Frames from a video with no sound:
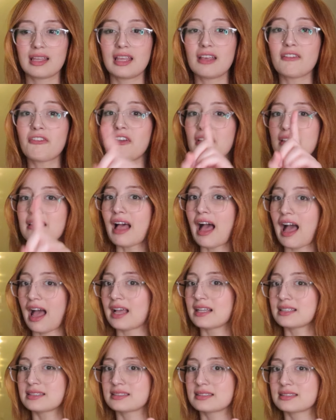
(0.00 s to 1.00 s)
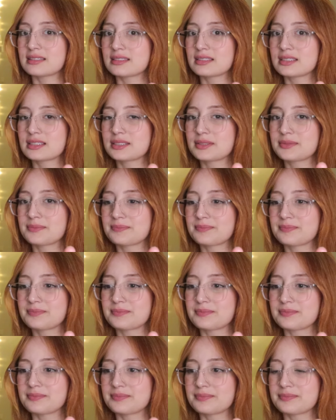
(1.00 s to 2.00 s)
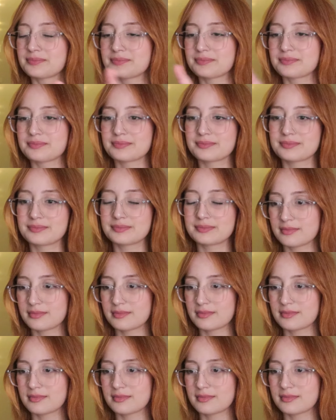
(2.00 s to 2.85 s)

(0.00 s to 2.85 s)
if he dies, how close?